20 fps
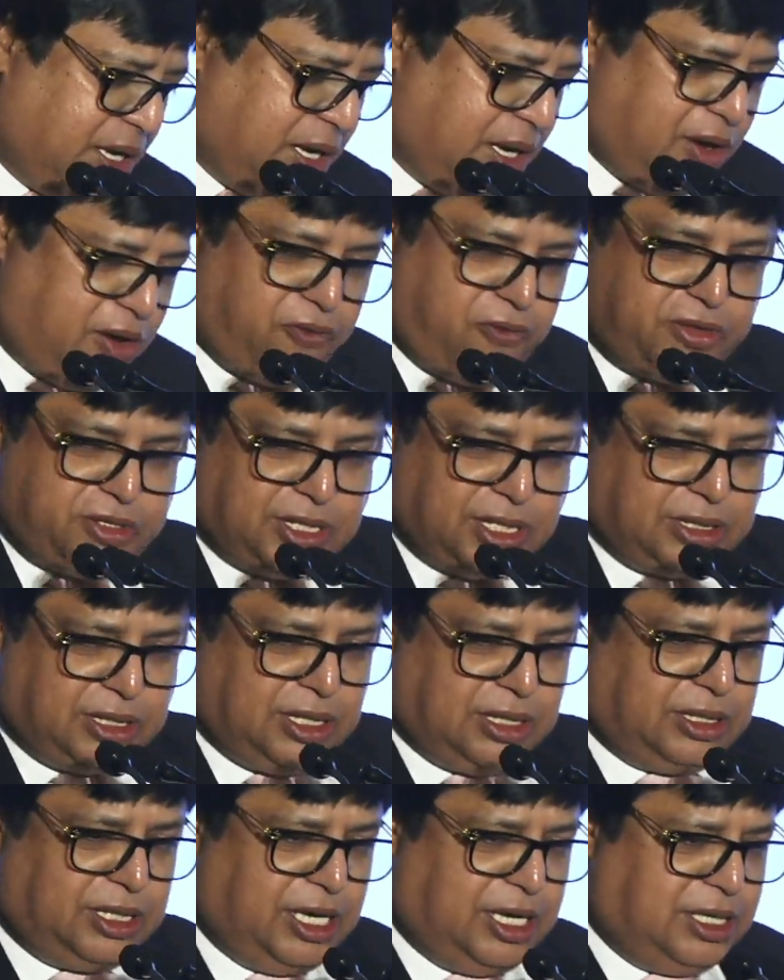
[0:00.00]
For
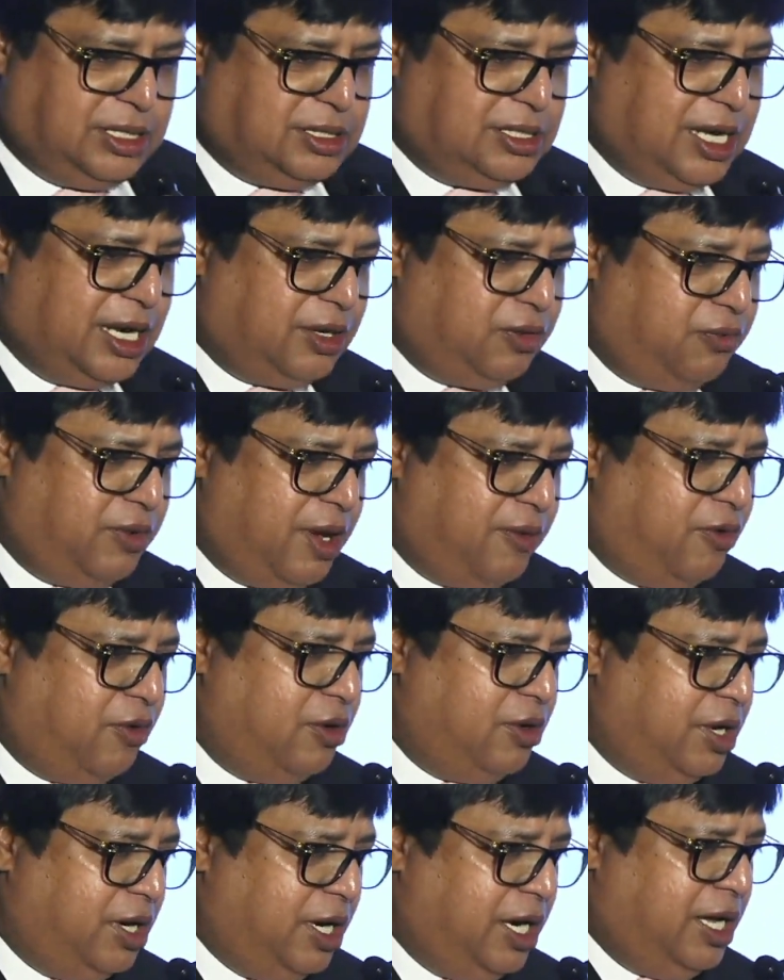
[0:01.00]
certain things that we have
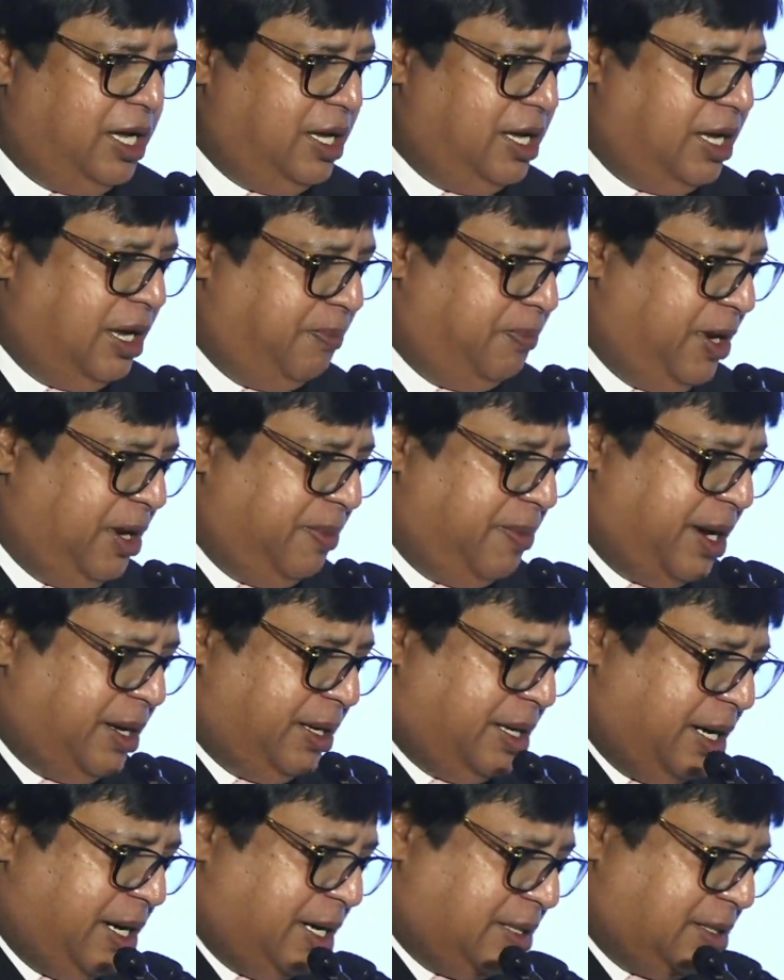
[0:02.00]
already
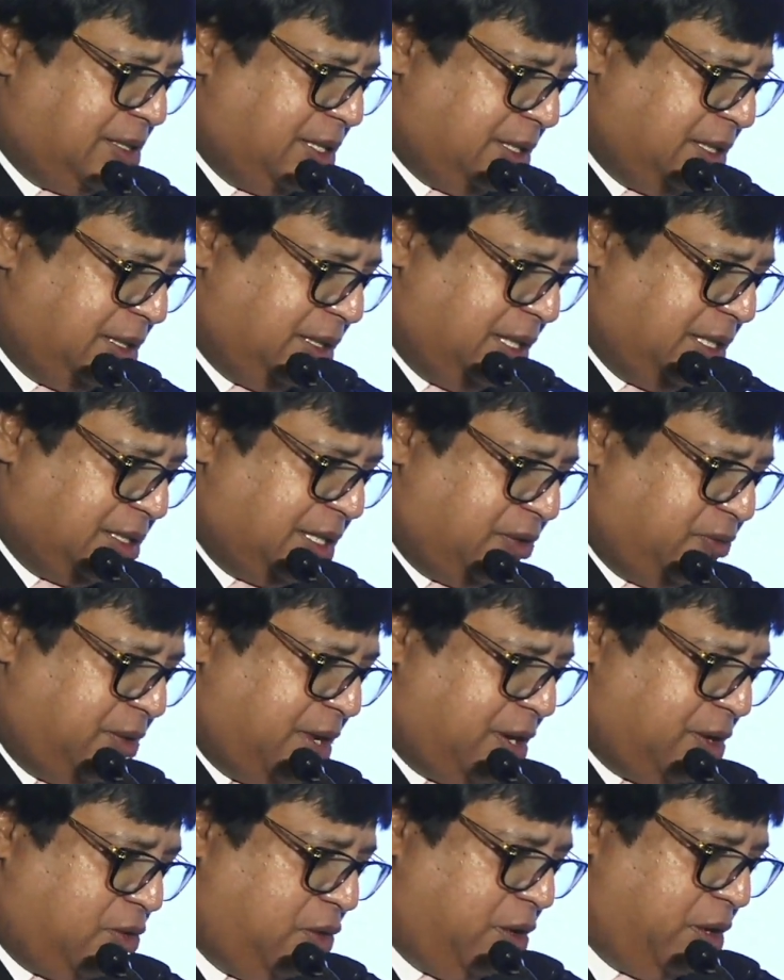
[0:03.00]
implemented and certain things that we
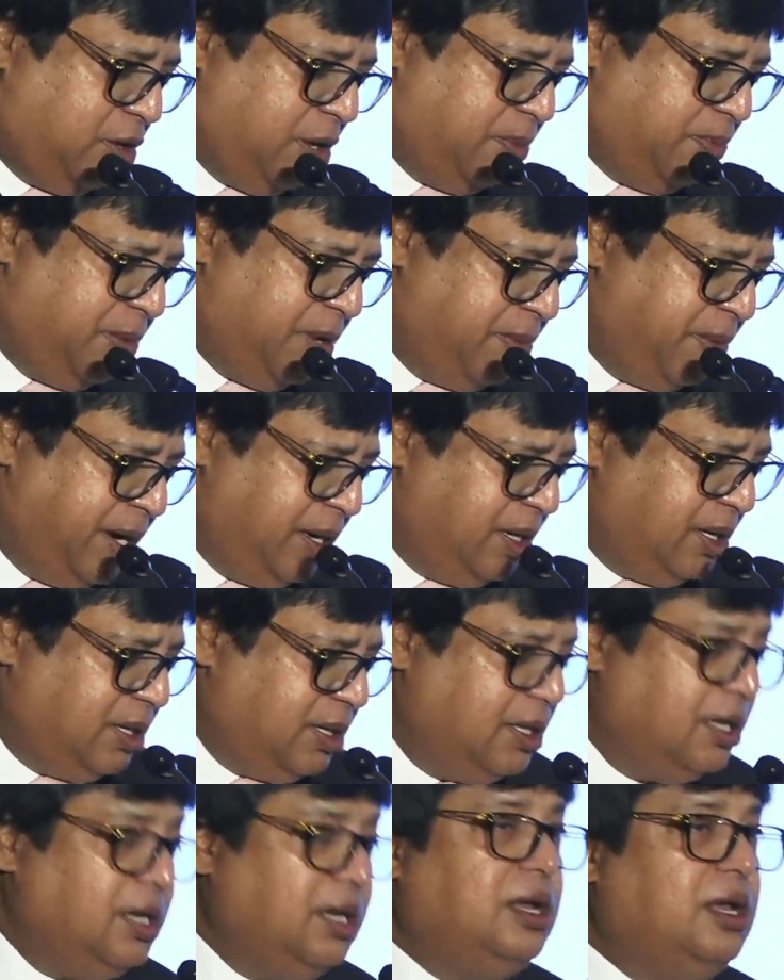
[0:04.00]
are going to implement,
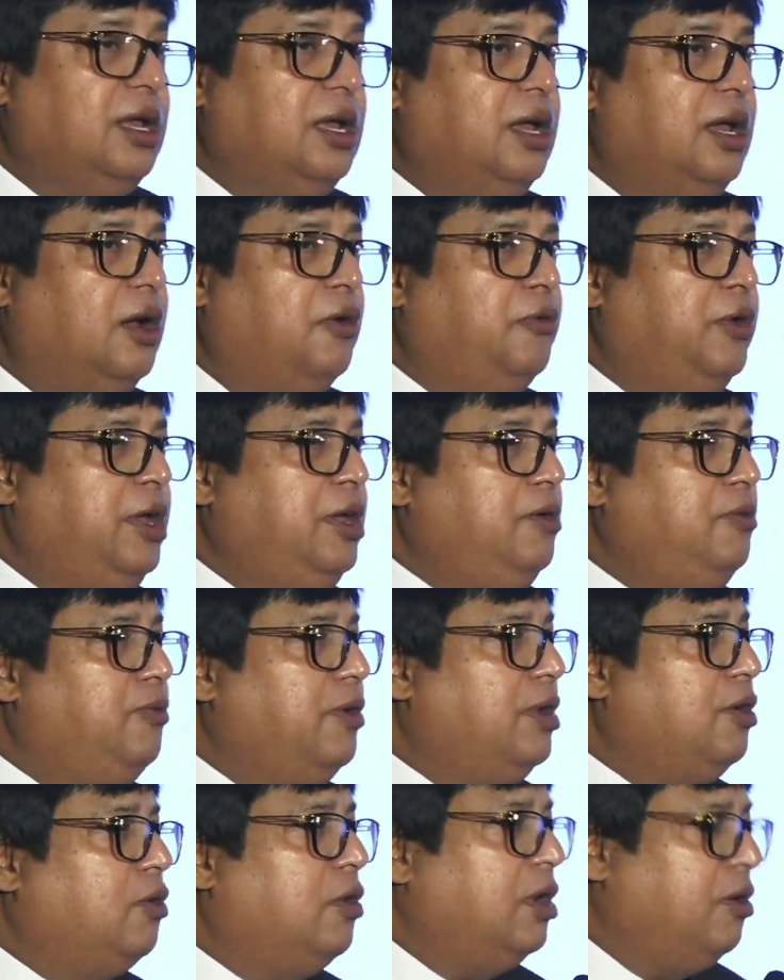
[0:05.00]
we
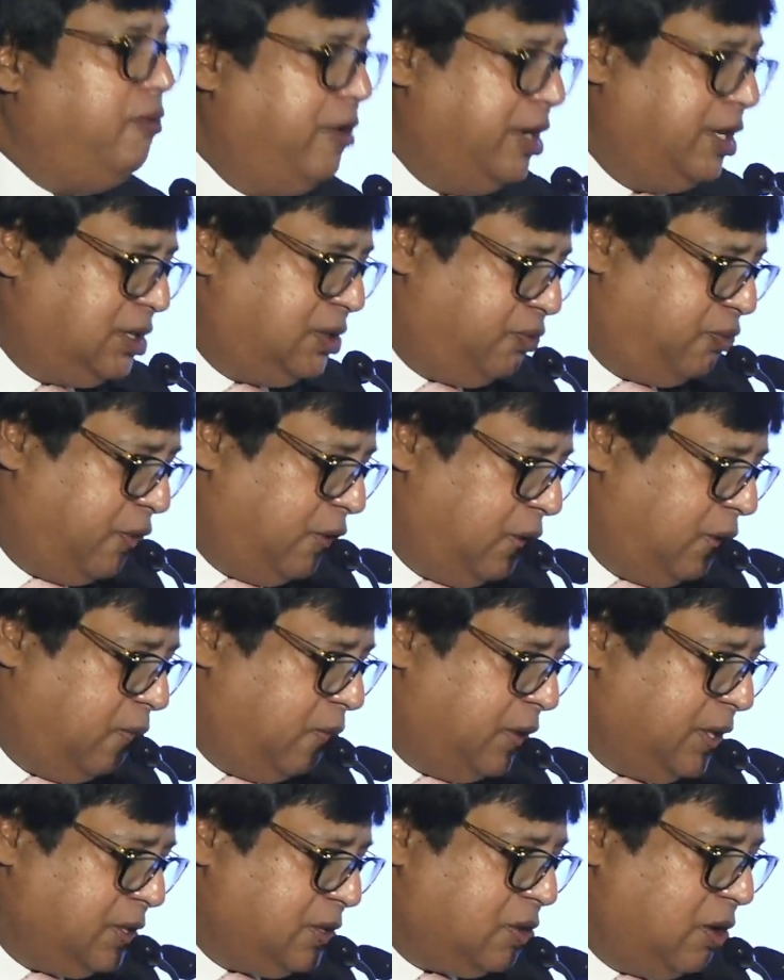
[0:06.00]
will always follow
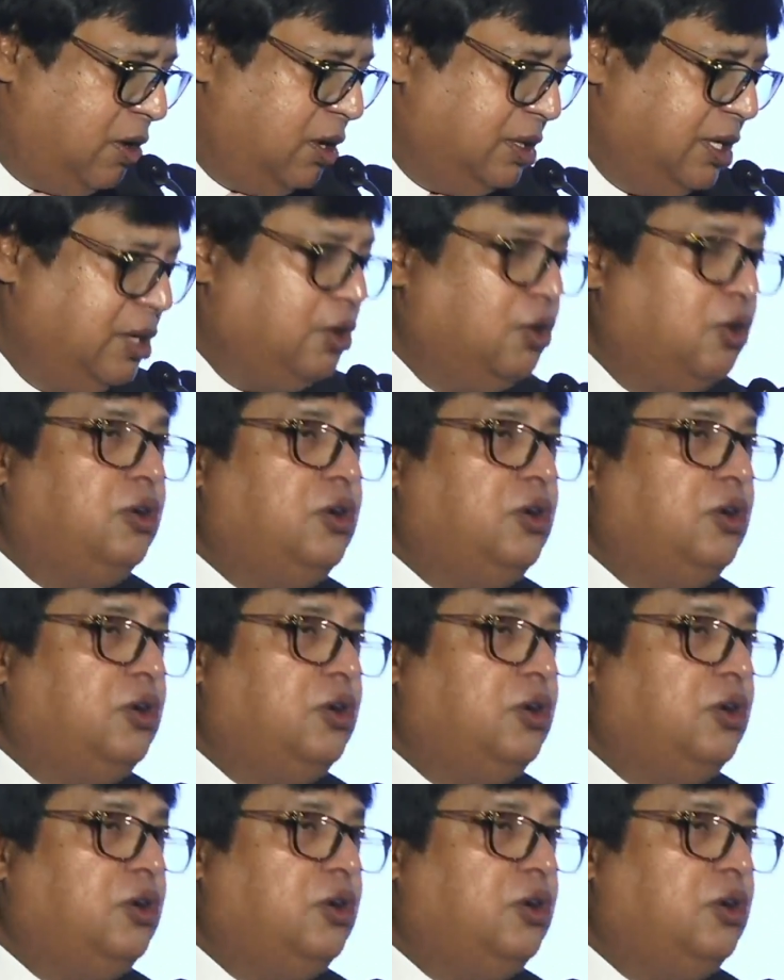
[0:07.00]
what is called the no